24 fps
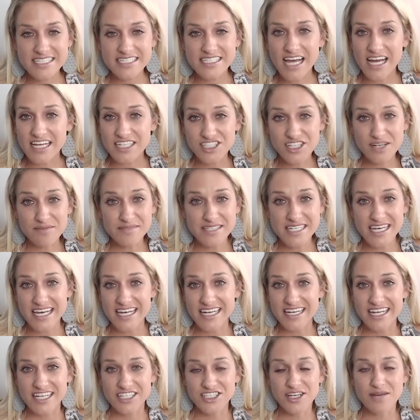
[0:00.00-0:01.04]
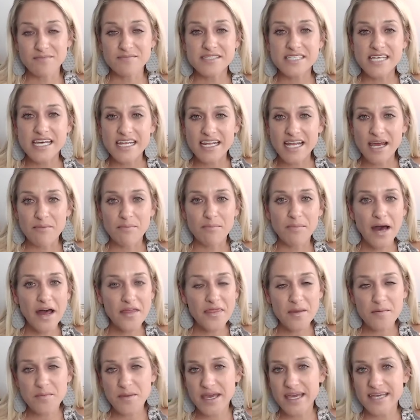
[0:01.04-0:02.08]
I jumped in. I
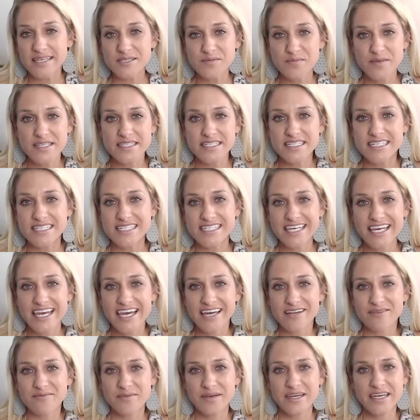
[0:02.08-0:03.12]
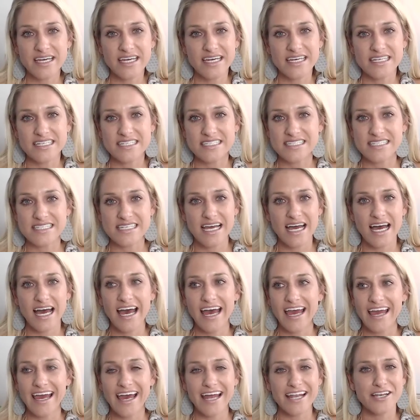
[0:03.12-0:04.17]
bought the biggest business kit because
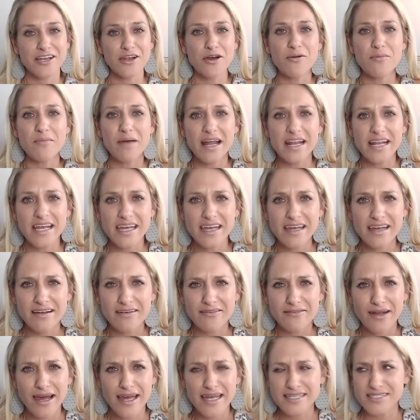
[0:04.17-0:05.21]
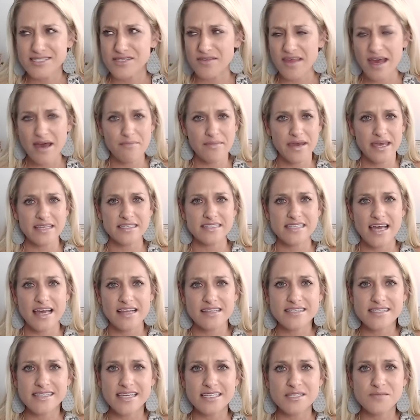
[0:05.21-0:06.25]
I had no money, right? So that makes
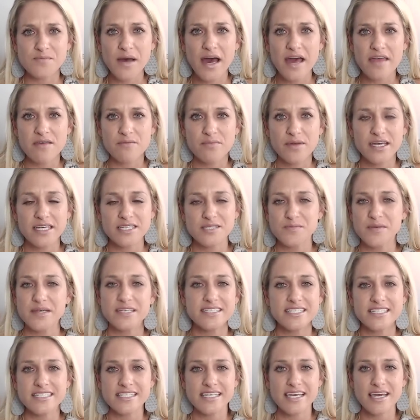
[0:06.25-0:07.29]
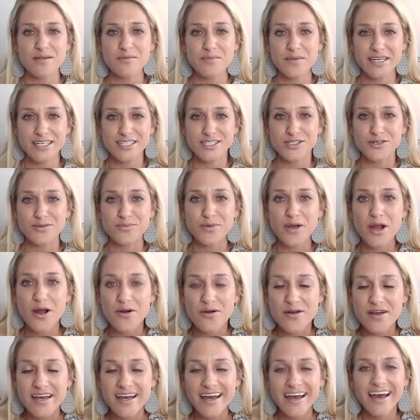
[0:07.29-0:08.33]
sense. Let's buy the biggest business kit because you're
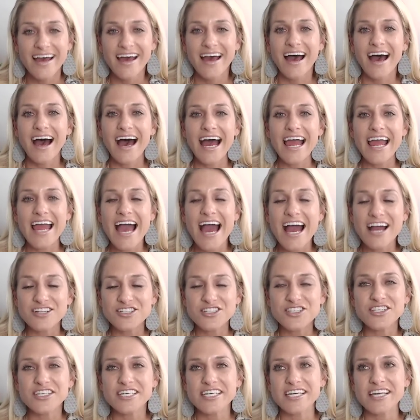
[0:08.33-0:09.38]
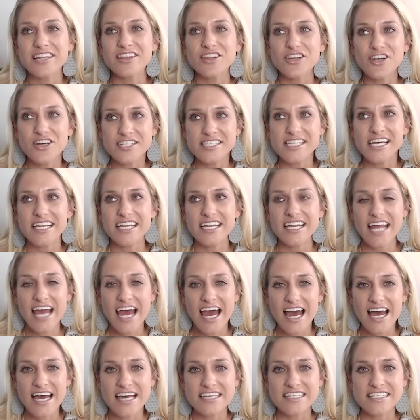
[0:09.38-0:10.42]
broke. I actually looked at it
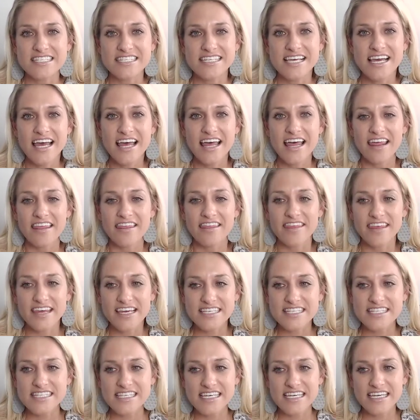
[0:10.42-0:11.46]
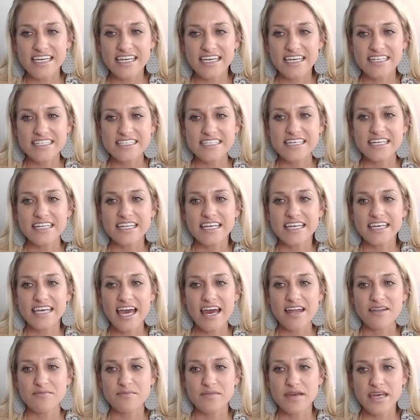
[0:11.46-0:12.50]
as this is going to
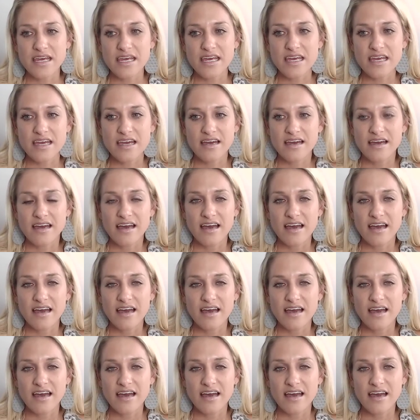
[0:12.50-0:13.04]
get me